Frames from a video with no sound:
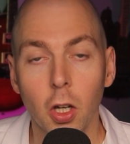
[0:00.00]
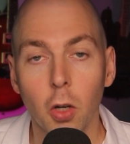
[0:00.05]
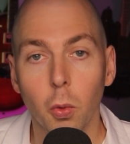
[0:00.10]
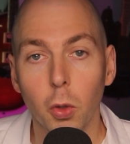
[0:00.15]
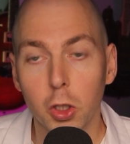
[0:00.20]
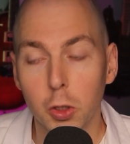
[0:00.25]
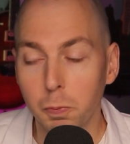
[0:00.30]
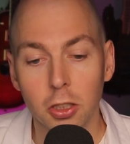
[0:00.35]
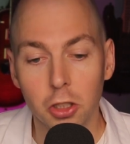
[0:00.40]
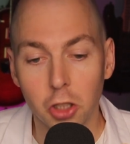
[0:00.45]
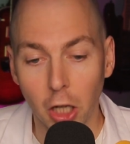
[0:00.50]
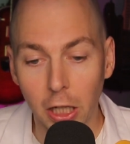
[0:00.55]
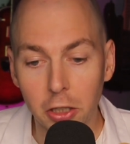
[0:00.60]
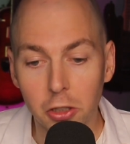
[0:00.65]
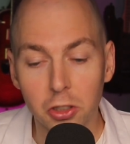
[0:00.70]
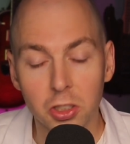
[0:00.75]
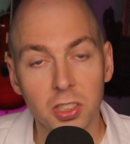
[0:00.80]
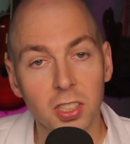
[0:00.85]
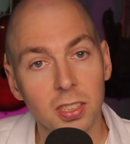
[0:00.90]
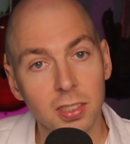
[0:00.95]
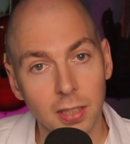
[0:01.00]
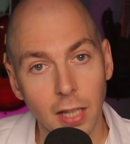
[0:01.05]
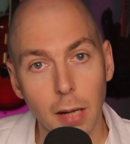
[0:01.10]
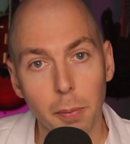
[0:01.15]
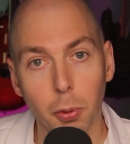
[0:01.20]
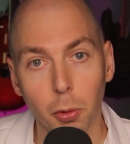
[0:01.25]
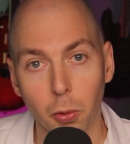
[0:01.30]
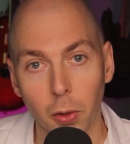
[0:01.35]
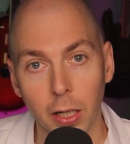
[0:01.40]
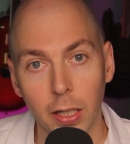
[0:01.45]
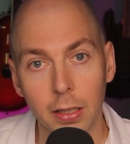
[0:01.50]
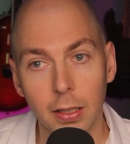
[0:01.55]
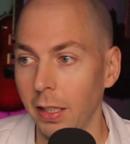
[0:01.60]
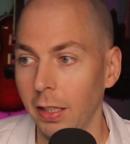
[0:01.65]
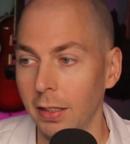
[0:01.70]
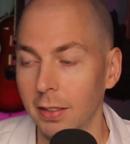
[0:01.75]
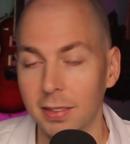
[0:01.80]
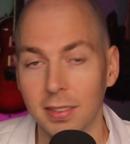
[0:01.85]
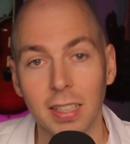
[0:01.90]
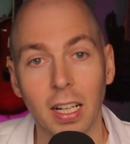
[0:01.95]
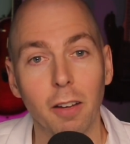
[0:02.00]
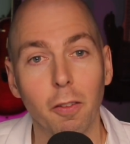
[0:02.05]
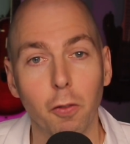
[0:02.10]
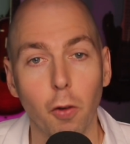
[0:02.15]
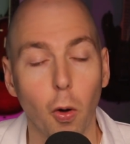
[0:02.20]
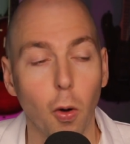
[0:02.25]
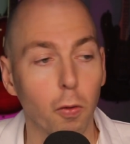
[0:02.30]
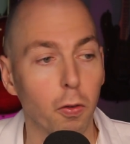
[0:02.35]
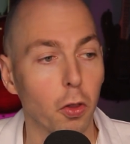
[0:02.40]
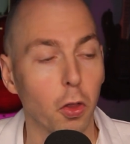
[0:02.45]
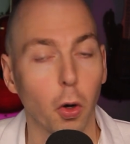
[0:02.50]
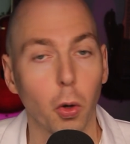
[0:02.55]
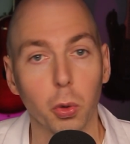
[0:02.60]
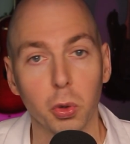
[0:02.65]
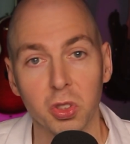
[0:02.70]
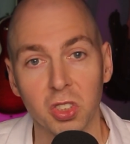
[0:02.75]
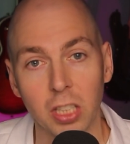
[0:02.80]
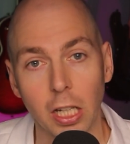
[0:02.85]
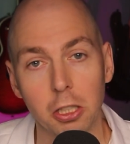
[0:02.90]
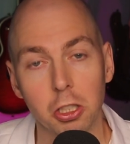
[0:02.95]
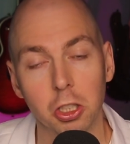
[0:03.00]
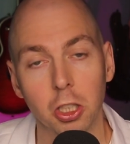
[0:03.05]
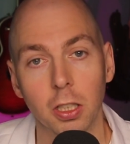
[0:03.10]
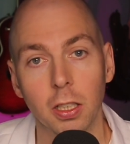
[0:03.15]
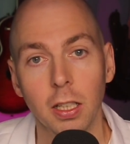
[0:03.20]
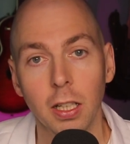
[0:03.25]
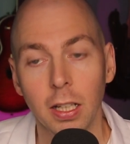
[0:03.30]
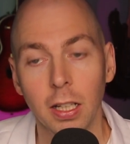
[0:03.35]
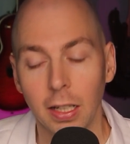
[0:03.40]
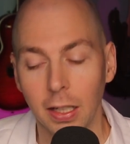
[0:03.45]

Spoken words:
which changes the sample rate, and instead of over the whole session,